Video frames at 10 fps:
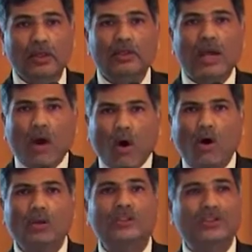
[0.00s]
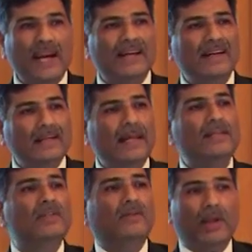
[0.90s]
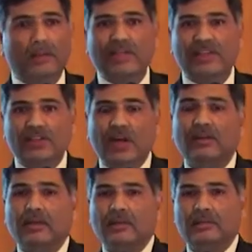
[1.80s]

They all trade intensively with each other.